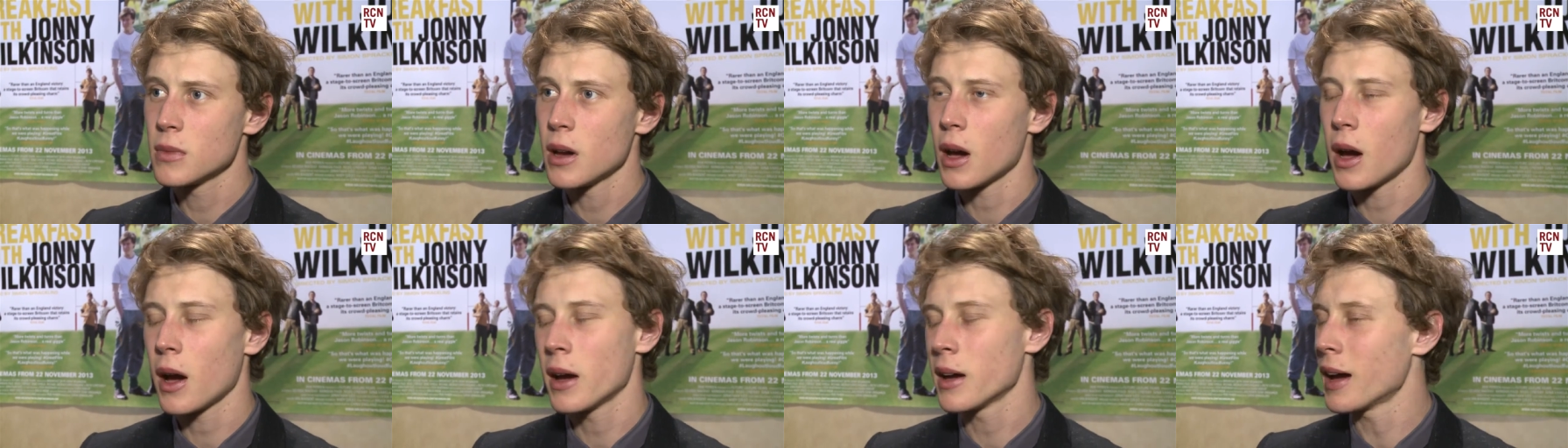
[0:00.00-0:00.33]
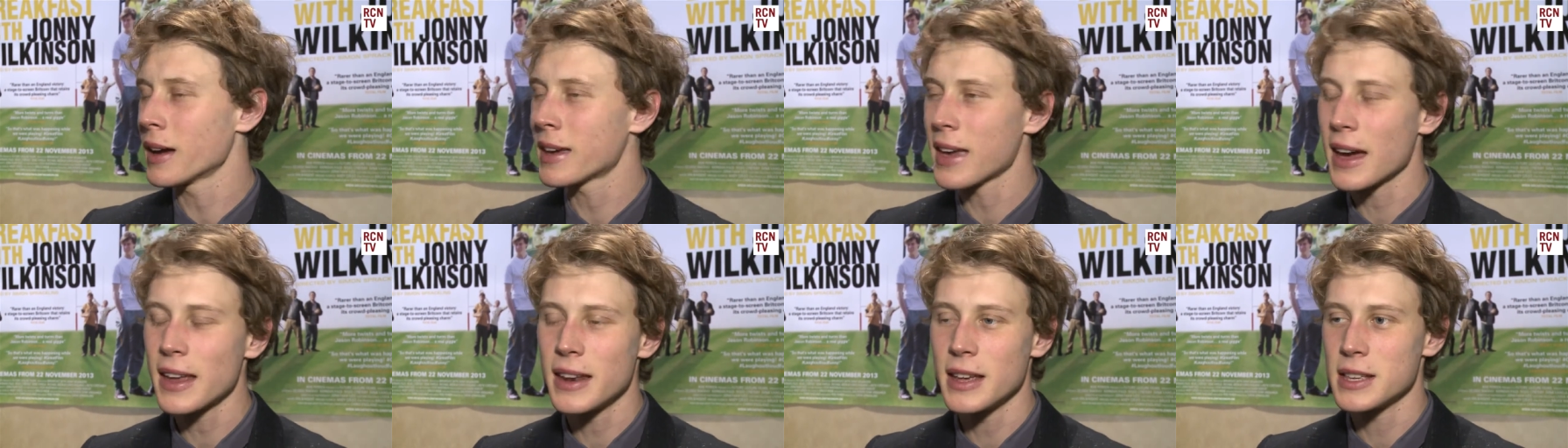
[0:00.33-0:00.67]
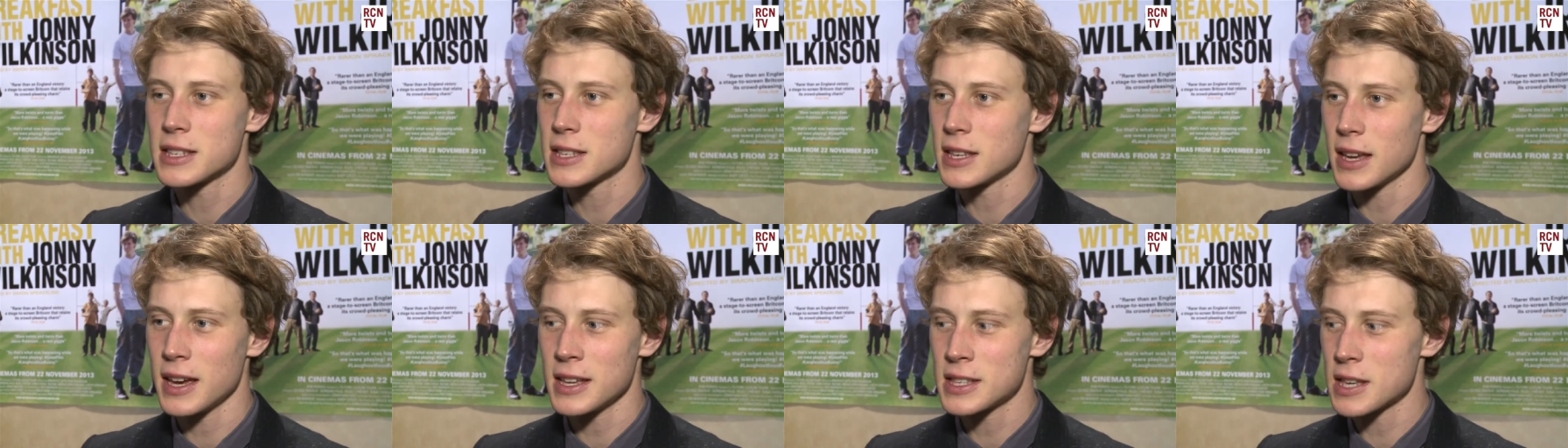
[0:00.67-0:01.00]
I, again,
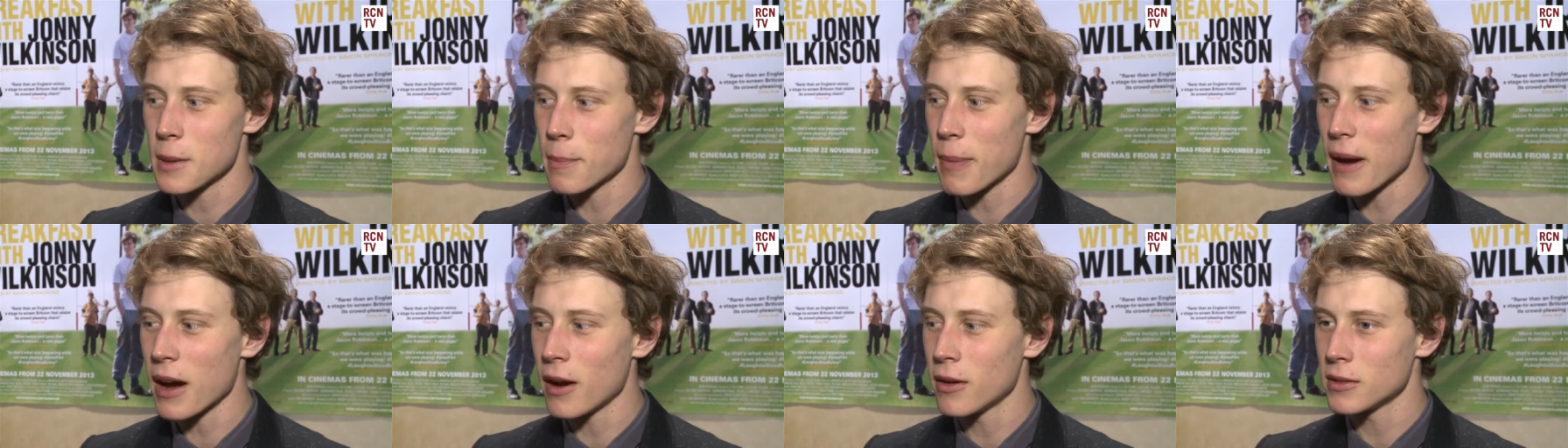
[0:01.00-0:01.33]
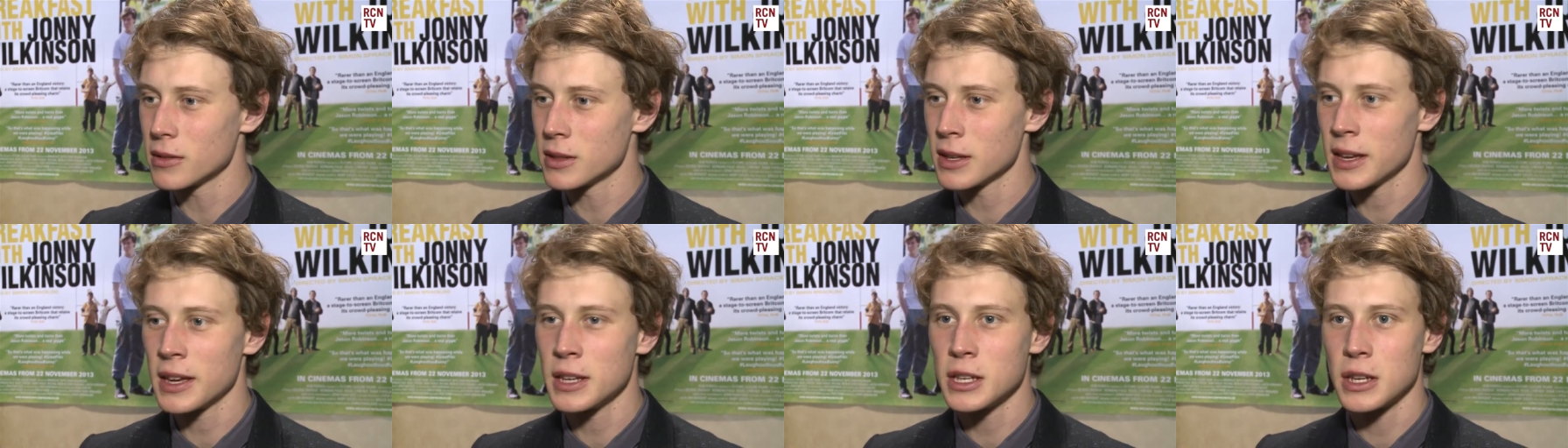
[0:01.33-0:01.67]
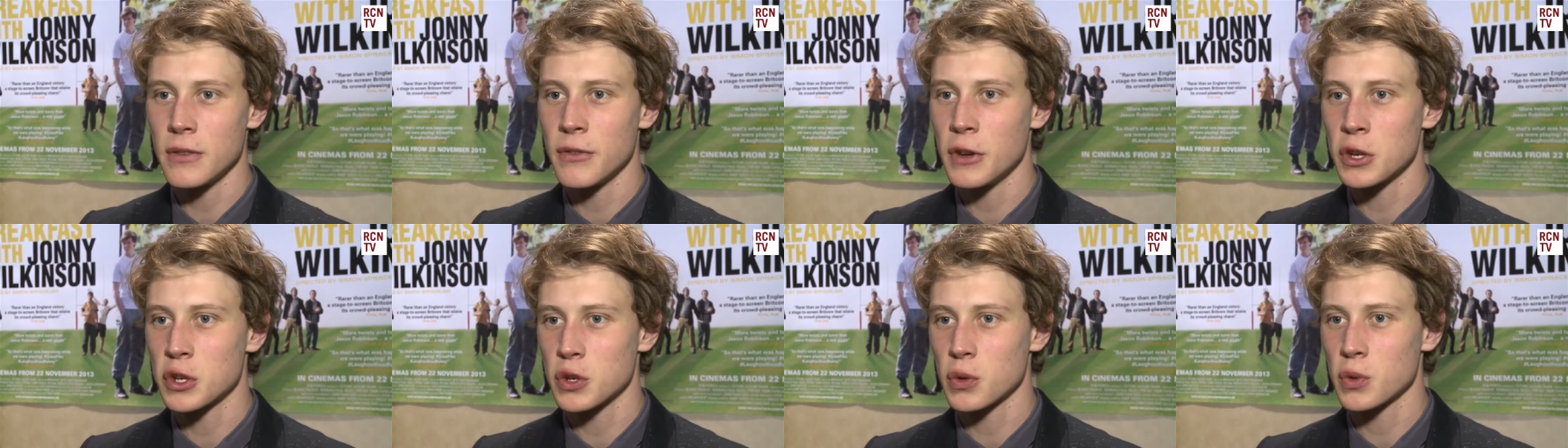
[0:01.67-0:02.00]
it's it's about the
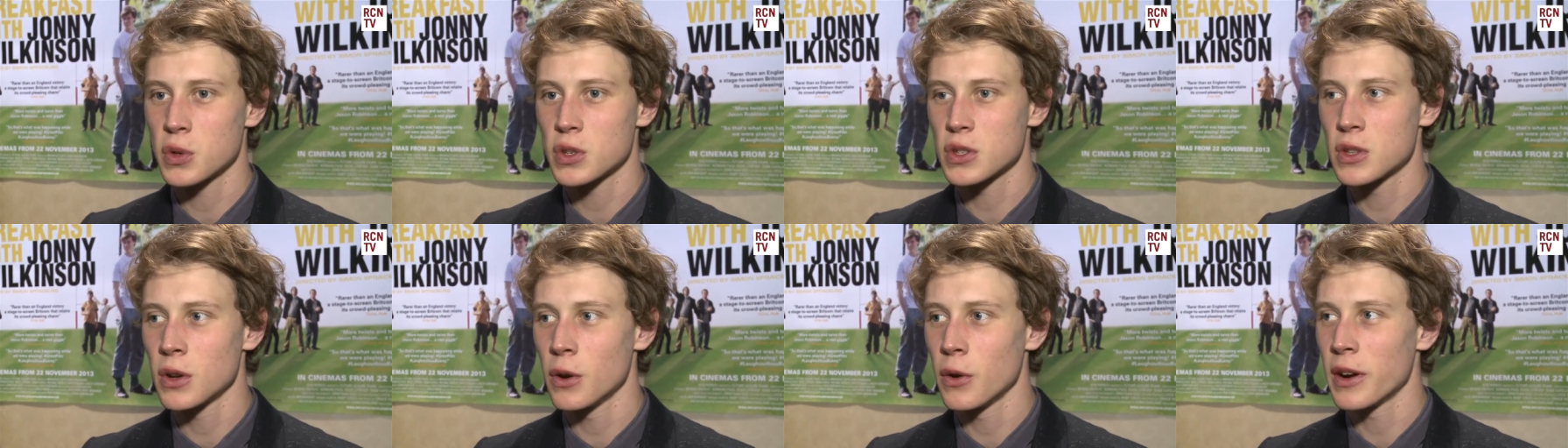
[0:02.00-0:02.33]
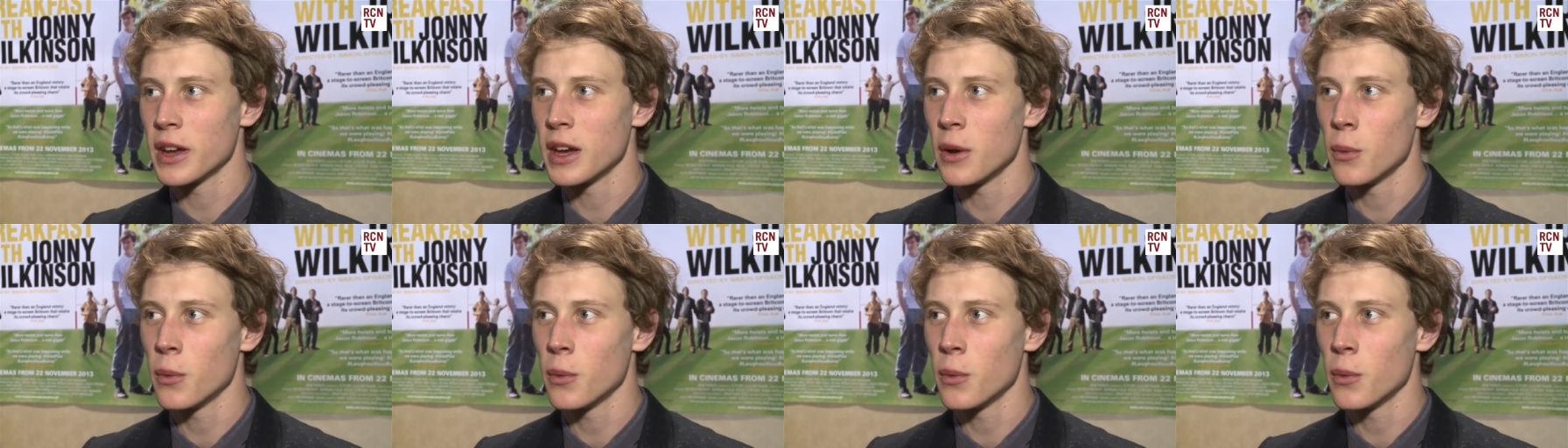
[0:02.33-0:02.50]
individual story.